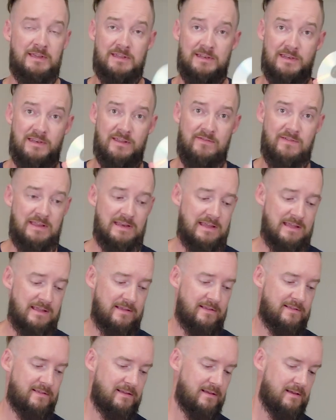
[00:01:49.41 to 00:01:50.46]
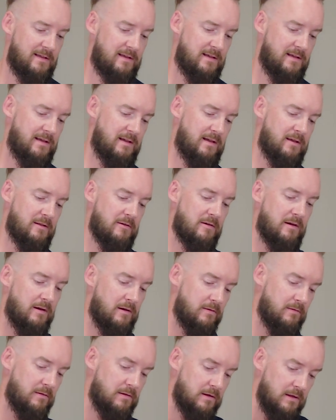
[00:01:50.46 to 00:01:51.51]
DVDs hanging
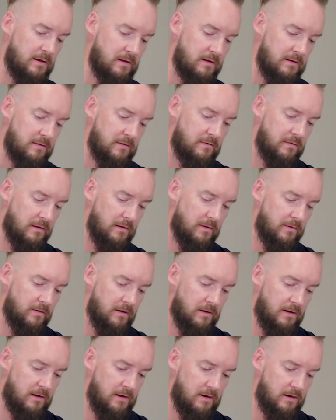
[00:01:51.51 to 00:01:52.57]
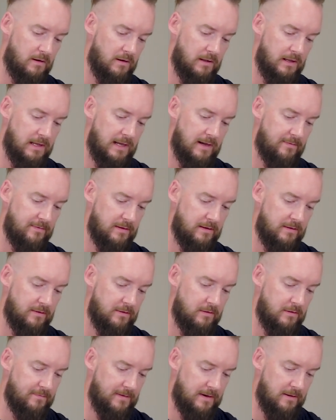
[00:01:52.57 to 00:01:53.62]
around. So all I have to
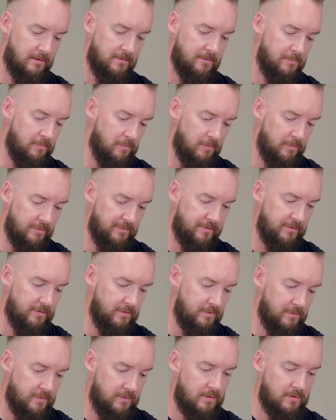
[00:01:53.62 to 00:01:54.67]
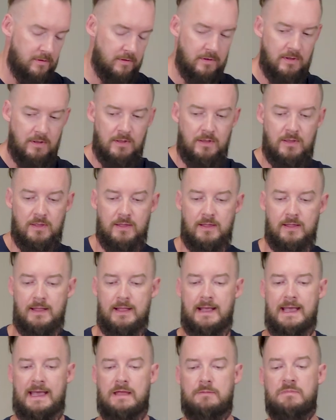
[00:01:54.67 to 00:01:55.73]
do if I want to
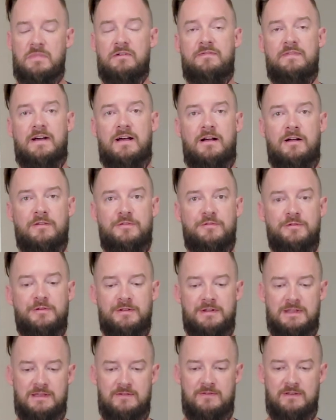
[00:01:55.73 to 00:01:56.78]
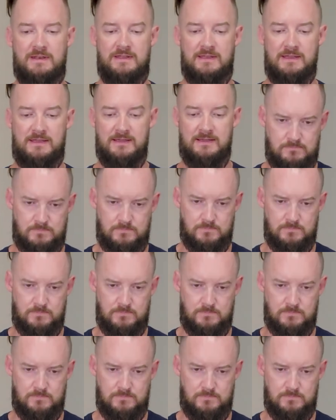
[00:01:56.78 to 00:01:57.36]
add my files to a DVD,